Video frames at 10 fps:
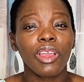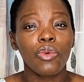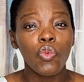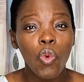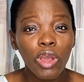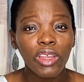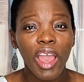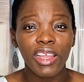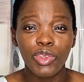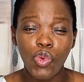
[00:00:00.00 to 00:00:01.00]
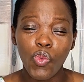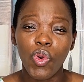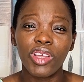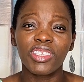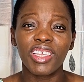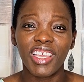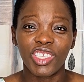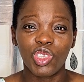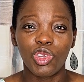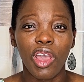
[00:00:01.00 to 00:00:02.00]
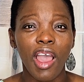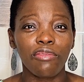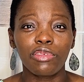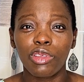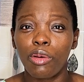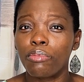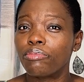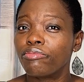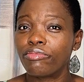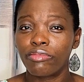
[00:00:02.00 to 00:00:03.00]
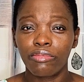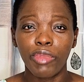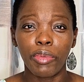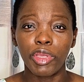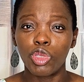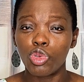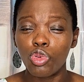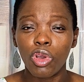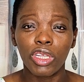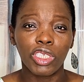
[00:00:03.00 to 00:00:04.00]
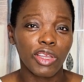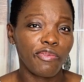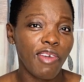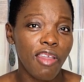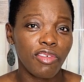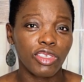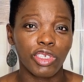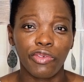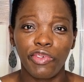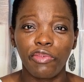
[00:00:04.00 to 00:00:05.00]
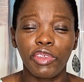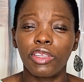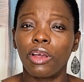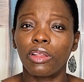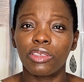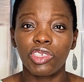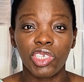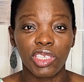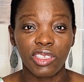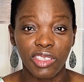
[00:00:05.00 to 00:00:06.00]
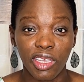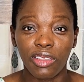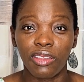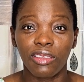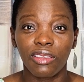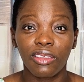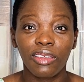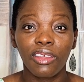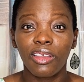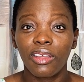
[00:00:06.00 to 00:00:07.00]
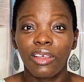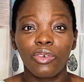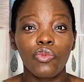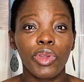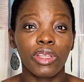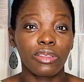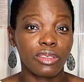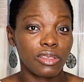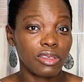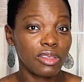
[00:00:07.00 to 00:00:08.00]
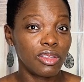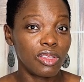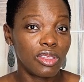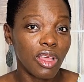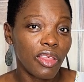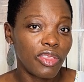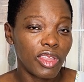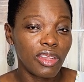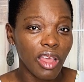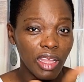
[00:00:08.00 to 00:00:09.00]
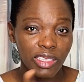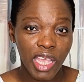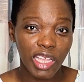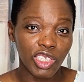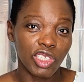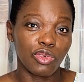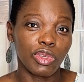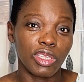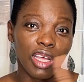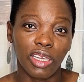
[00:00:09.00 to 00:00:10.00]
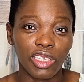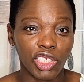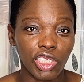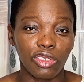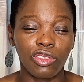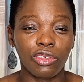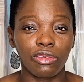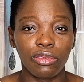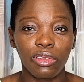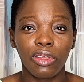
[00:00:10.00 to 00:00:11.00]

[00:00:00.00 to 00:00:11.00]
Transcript: What I don't want is to have some maybe $200, $500, $50 just sitting with nothing attached to it that it should do.